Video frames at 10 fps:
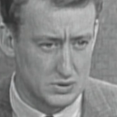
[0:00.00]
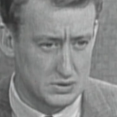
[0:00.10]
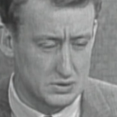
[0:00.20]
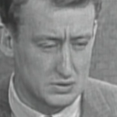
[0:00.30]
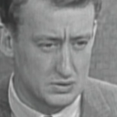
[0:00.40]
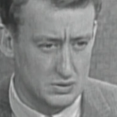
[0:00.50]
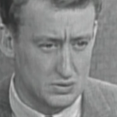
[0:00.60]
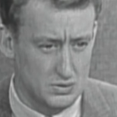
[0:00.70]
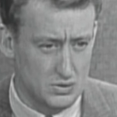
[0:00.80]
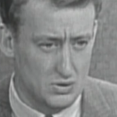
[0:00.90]
was
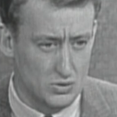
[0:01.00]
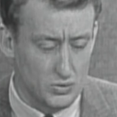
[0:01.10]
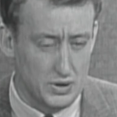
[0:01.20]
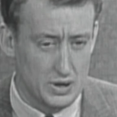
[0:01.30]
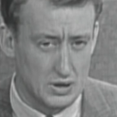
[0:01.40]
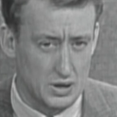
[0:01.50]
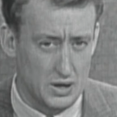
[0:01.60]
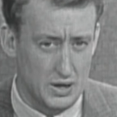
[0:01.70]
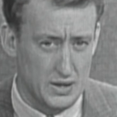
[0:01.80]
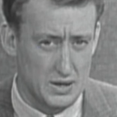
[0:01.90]
called only a guard.